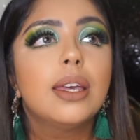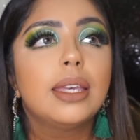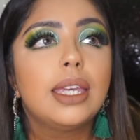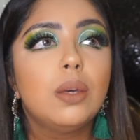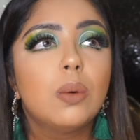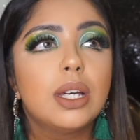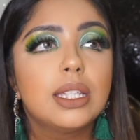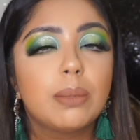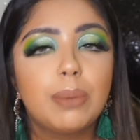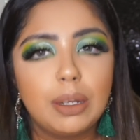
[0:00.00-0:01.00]
he was
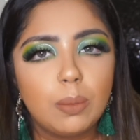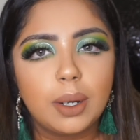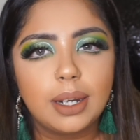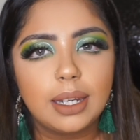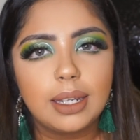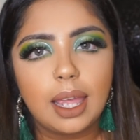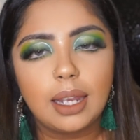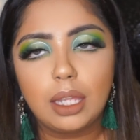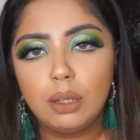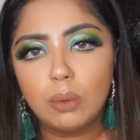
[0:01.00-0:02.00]
a bit worried and
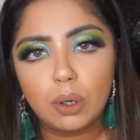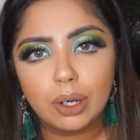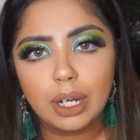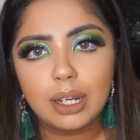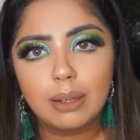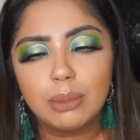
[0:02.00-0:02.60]
he warned